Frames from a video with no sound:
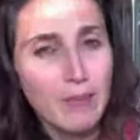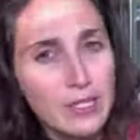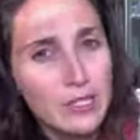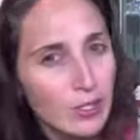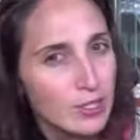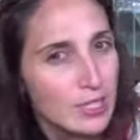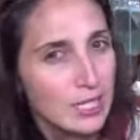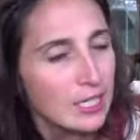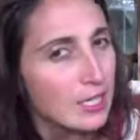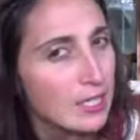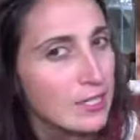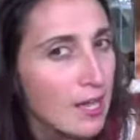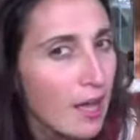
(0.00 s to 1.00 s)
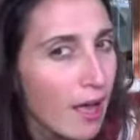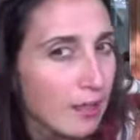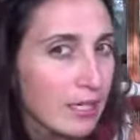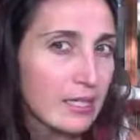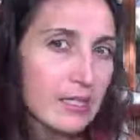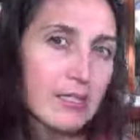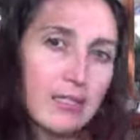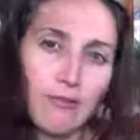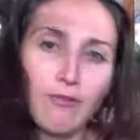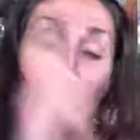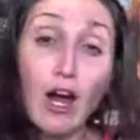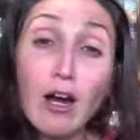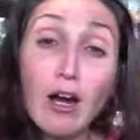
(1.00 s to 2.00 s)
starts eating solids.
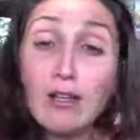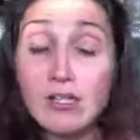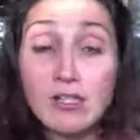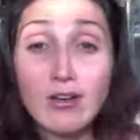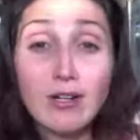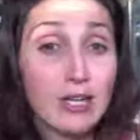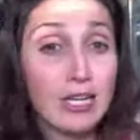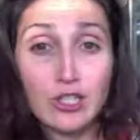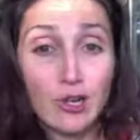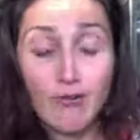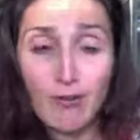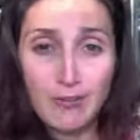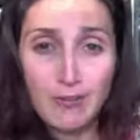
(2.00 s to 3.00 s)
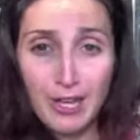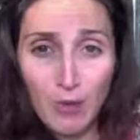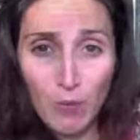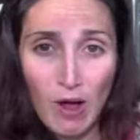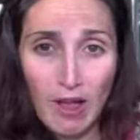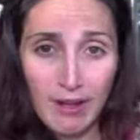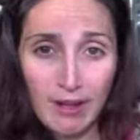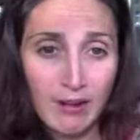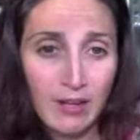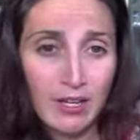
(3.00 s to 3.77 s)
For her, it started actually from day one.